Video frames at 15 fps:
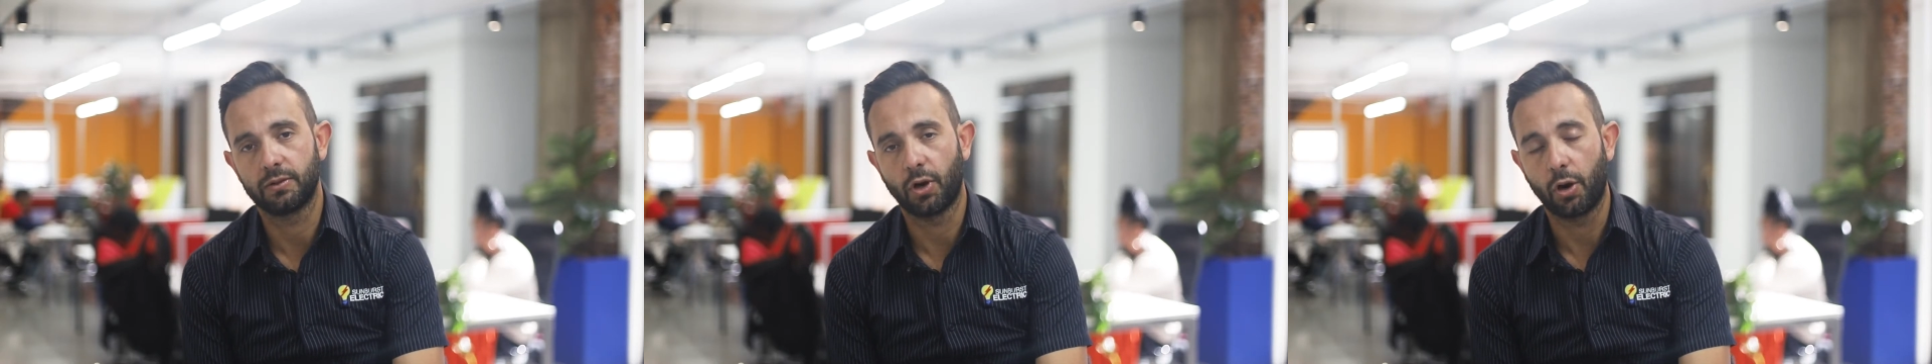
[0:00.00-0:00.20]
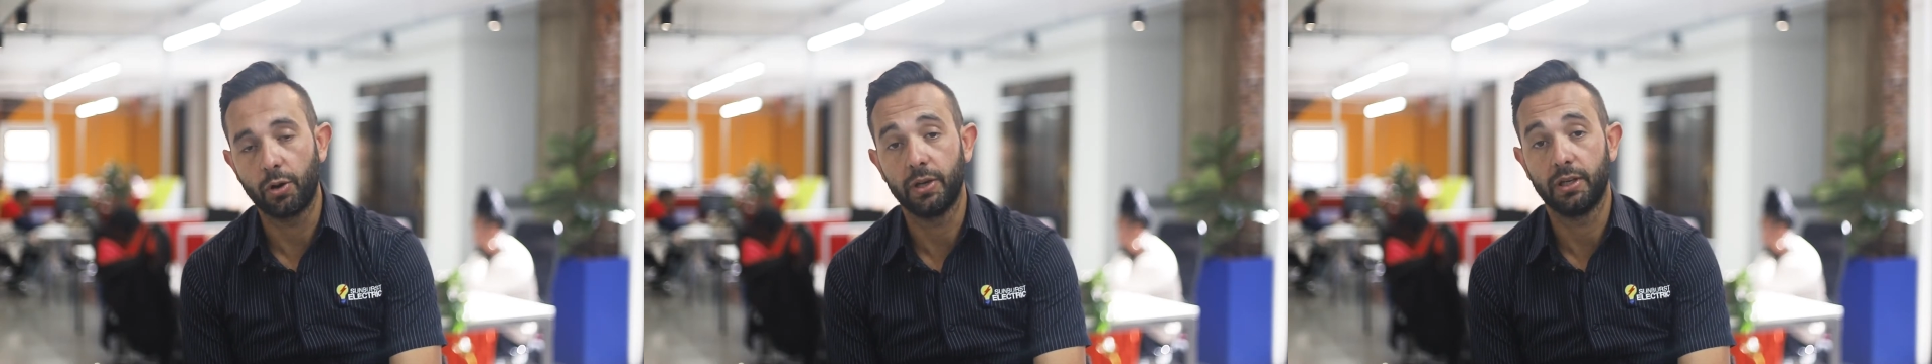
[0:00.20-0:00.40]

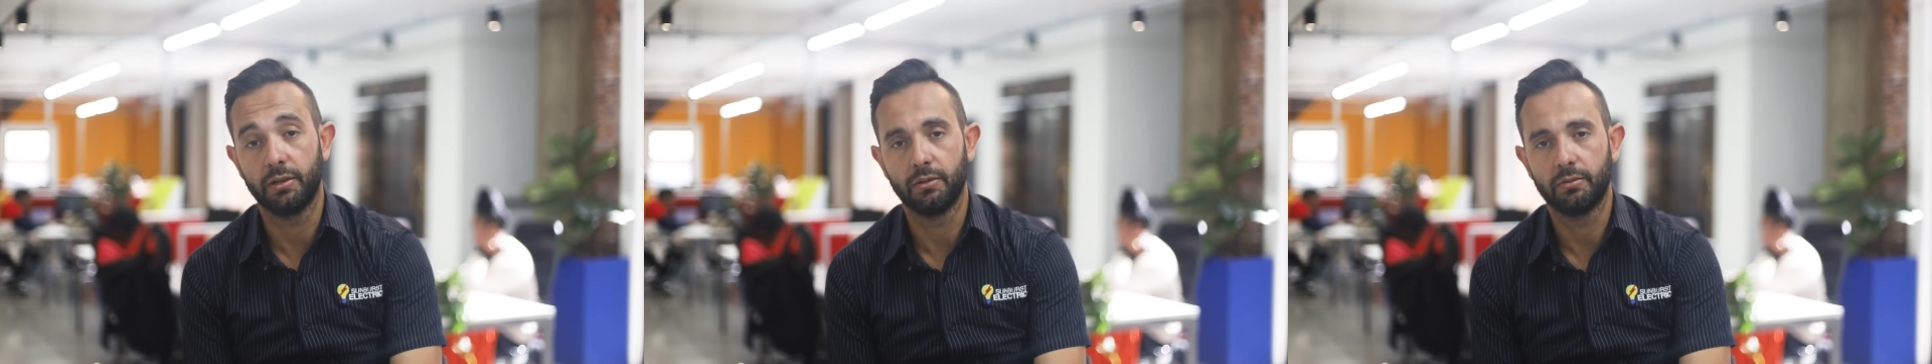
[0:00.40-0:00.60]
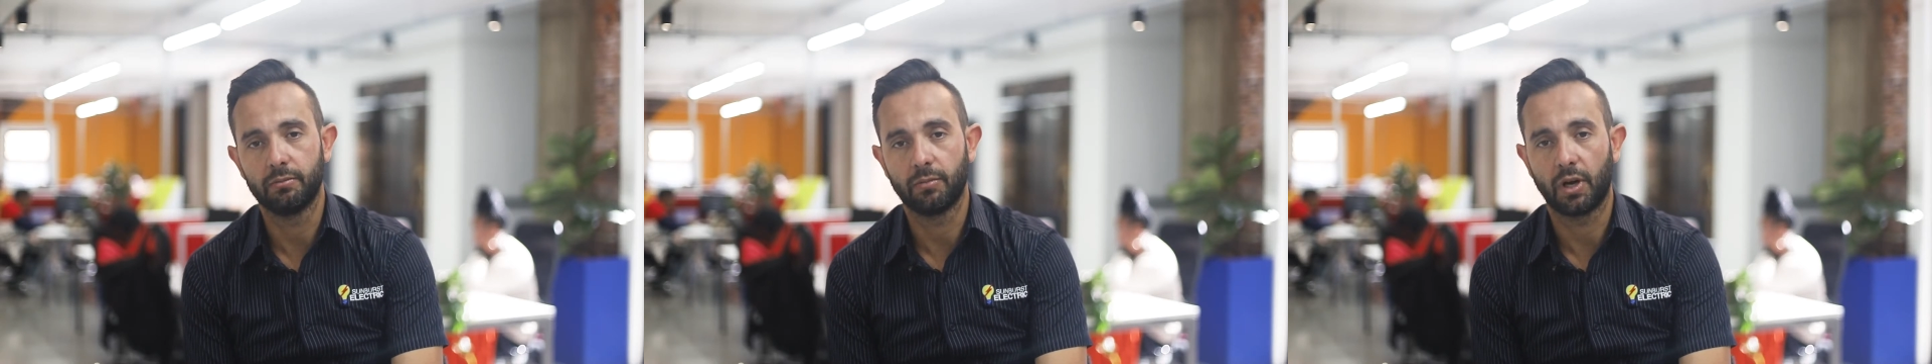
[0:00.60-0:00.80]

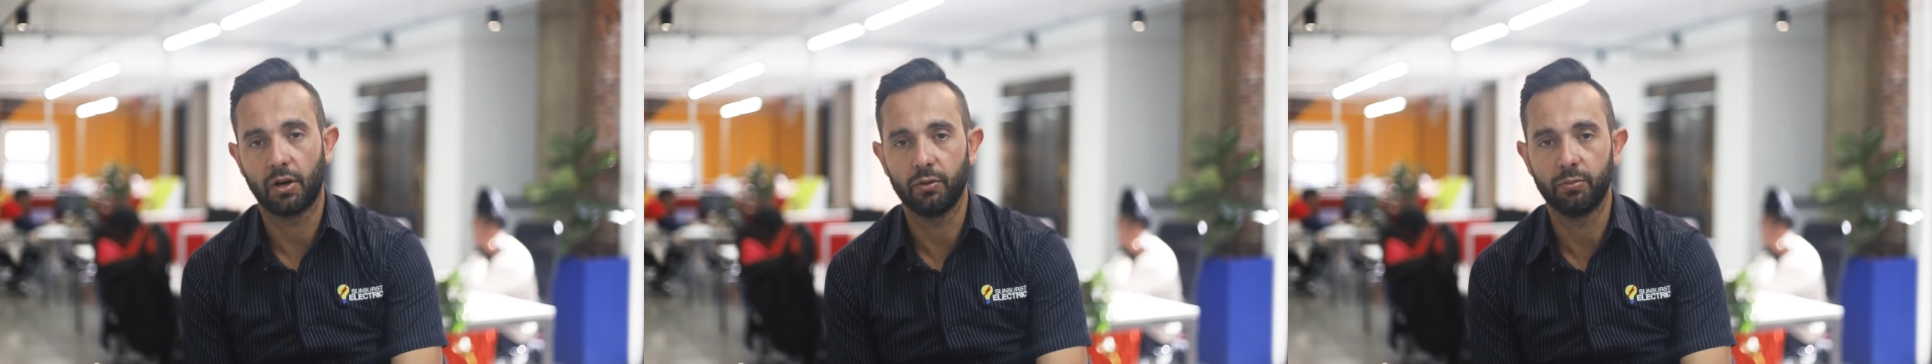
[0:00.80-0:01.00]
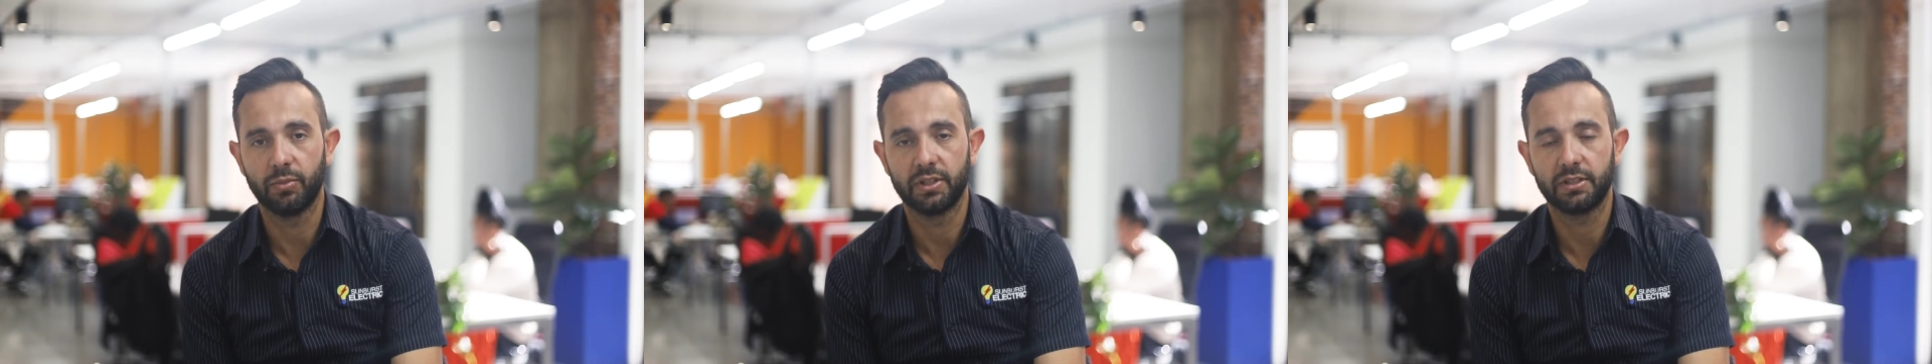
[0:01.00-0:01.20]
growing my
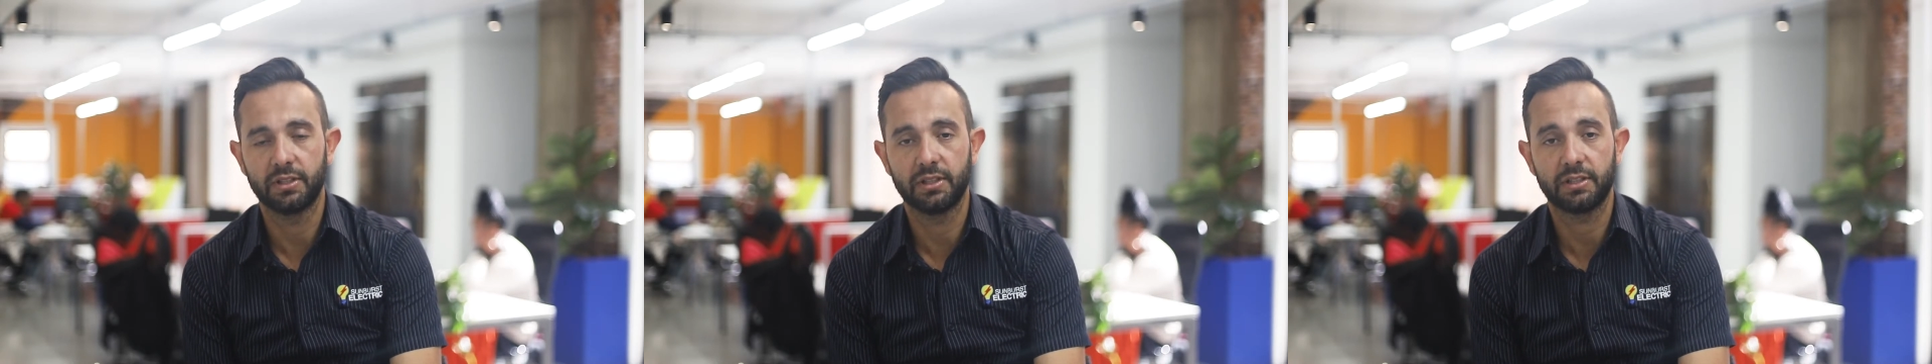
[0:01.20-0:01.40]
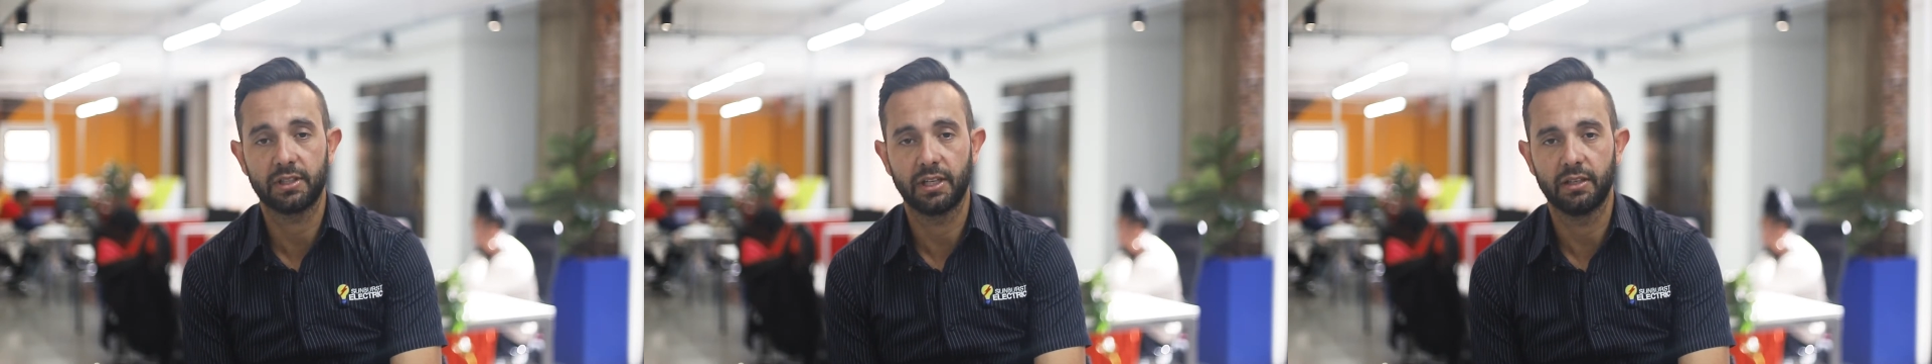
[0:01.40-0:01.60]
own
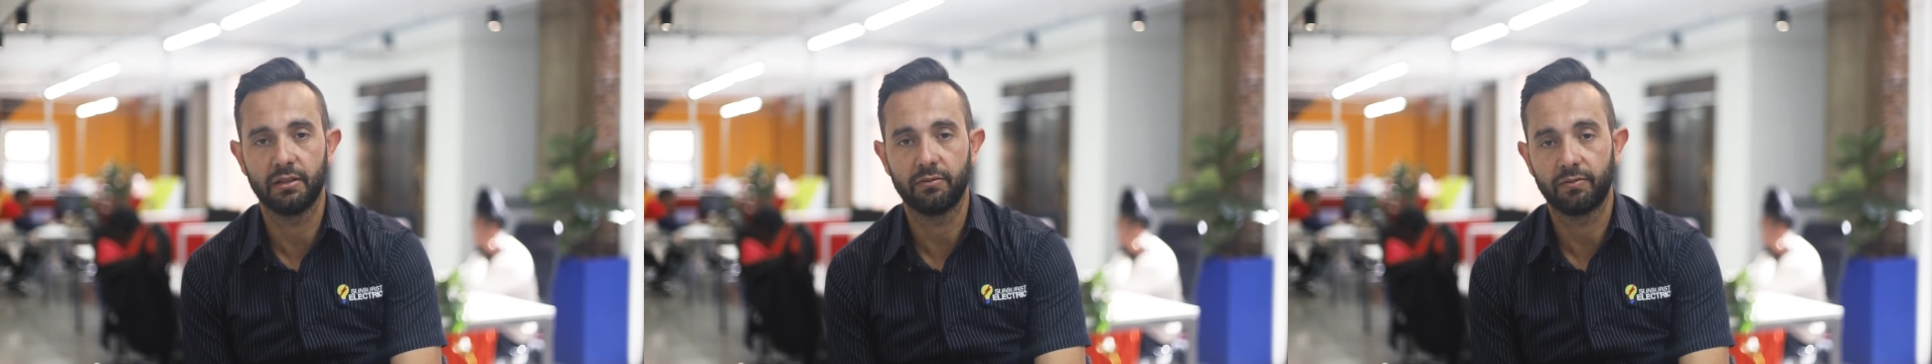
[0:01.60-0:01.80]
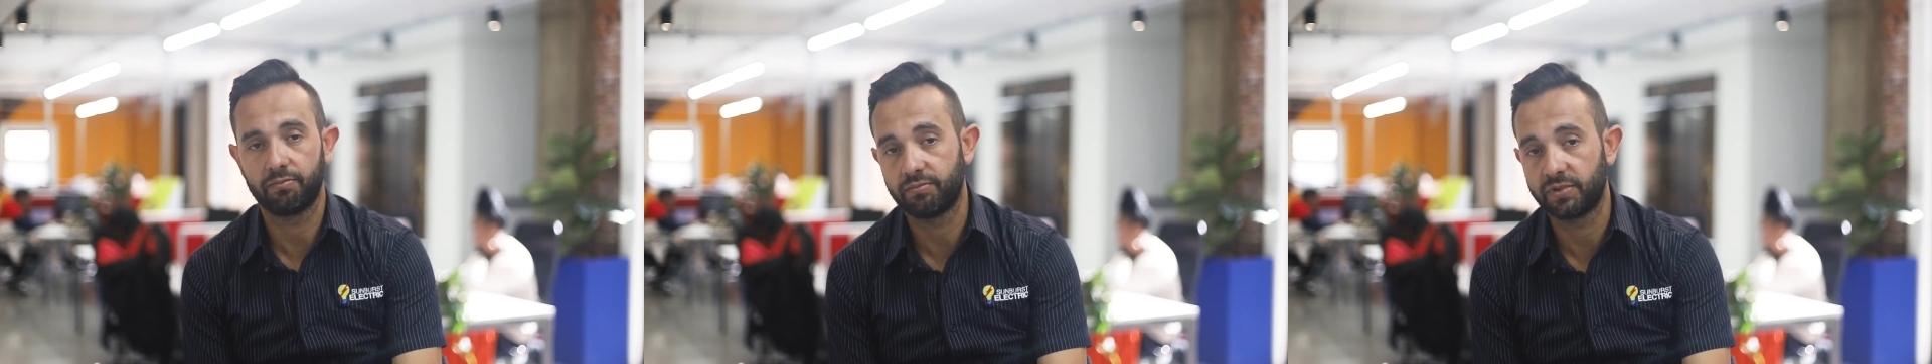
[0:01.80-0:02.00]
business,
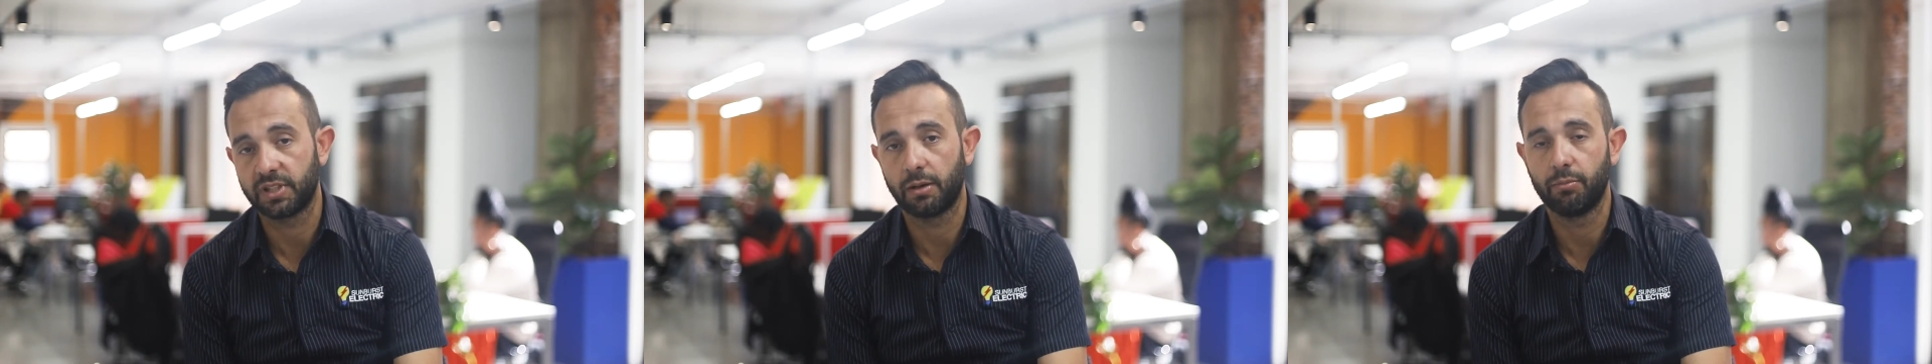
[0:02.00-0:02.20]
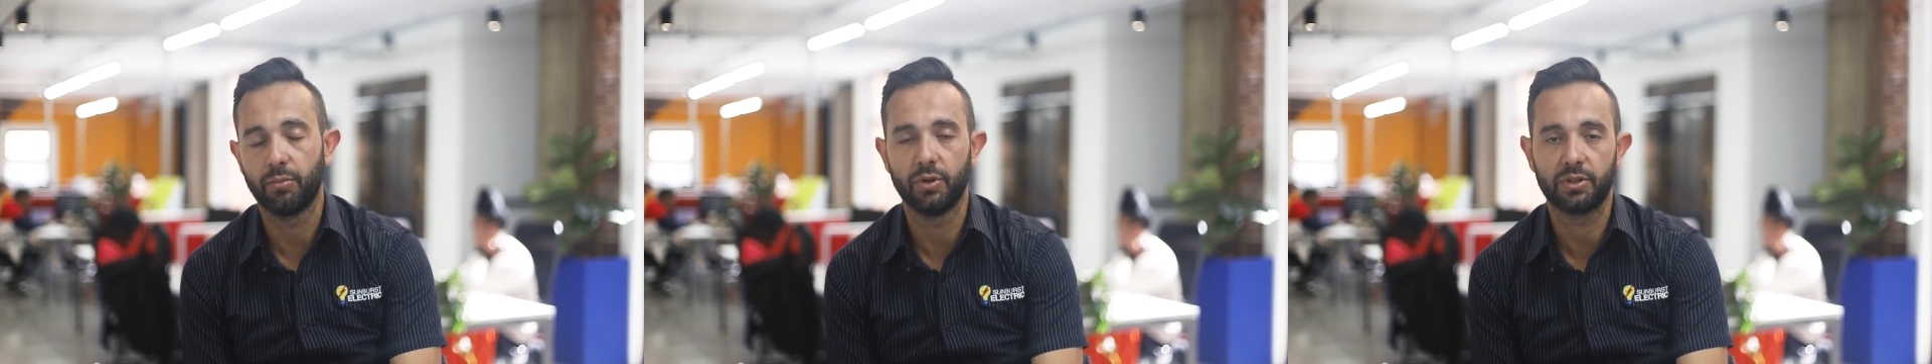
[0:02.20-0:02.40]
and
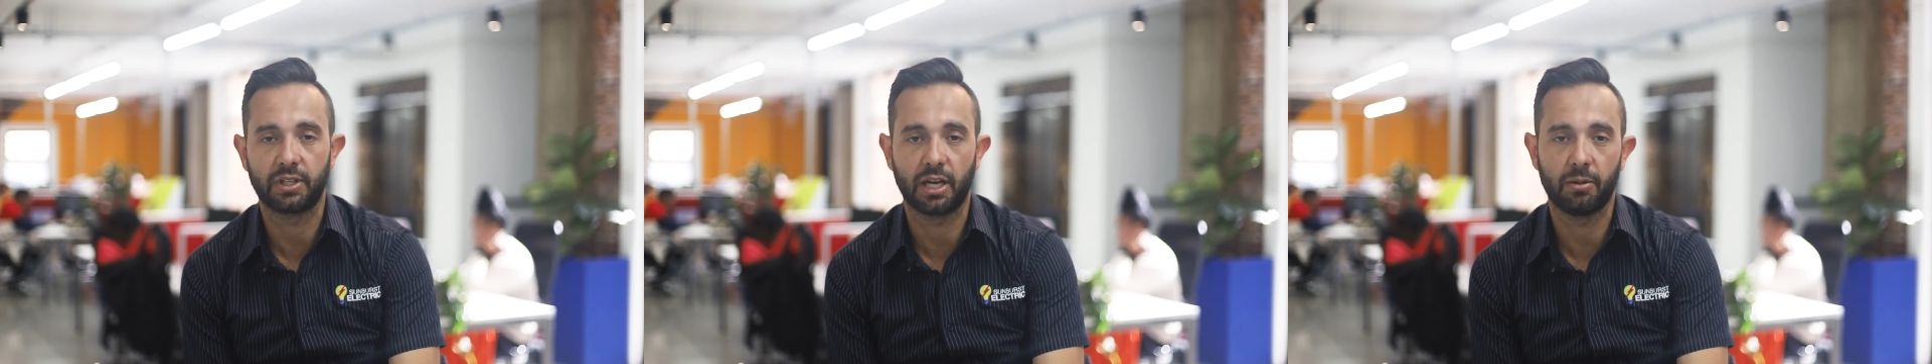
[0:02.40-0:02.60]
Sunburst